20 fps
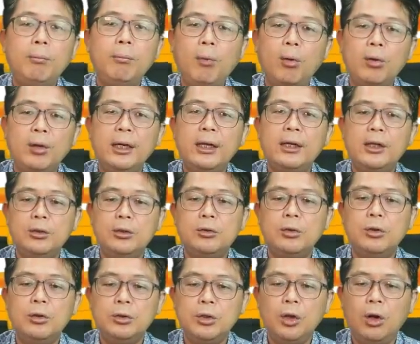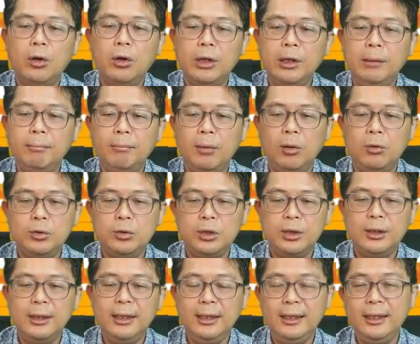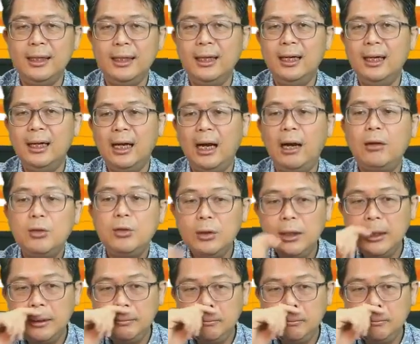and more importantly, control your emotion in here.